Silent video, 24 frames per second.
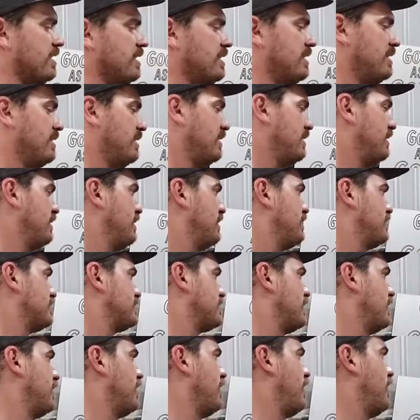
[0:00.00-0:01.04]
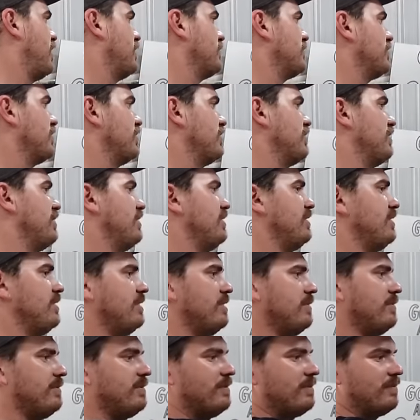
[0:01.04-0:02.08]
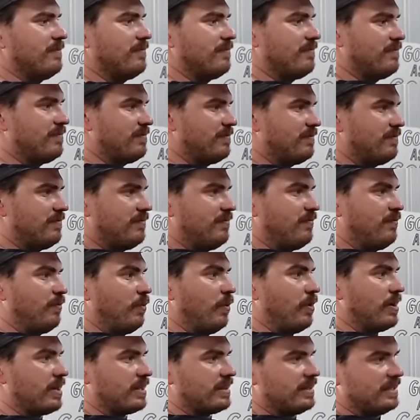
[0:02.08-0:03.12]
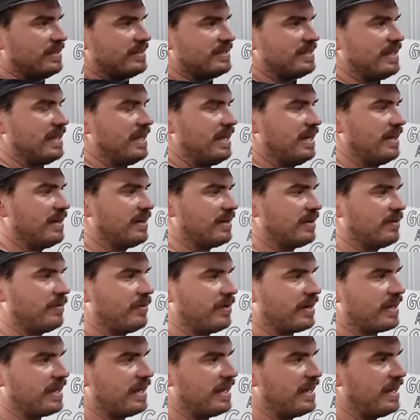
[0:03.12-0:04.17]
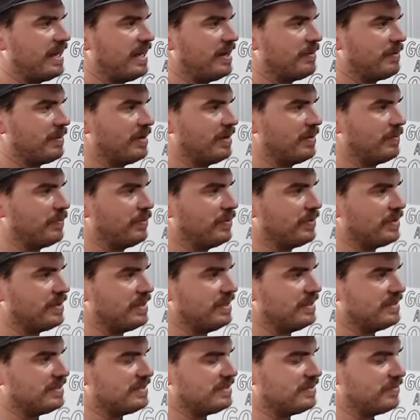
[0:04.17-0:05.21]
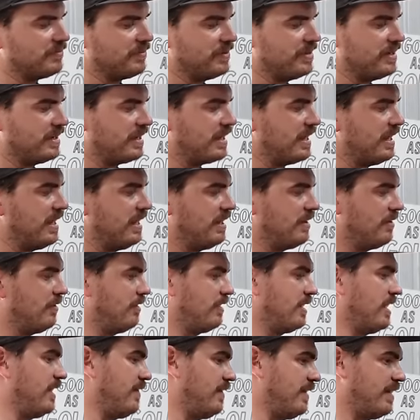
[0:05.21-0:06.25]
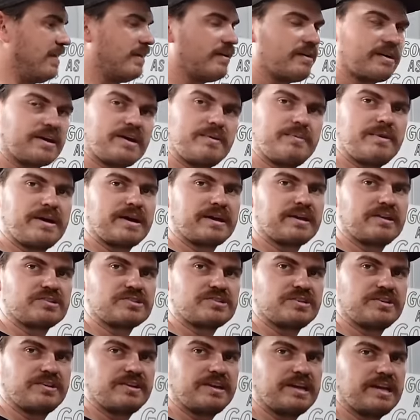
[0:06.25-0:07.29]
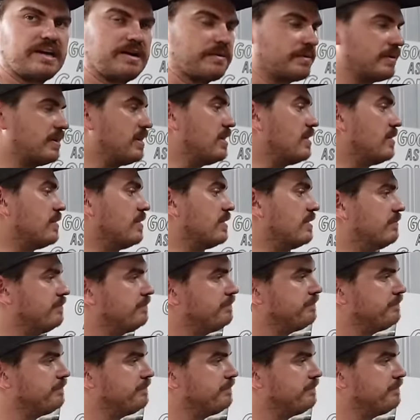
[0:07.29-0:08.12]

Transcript: So I'm gonna work this out. I'm gonna work out how I'm gonna put this rear guard on and then I'll come back and I'll show you how I'm gonna do it.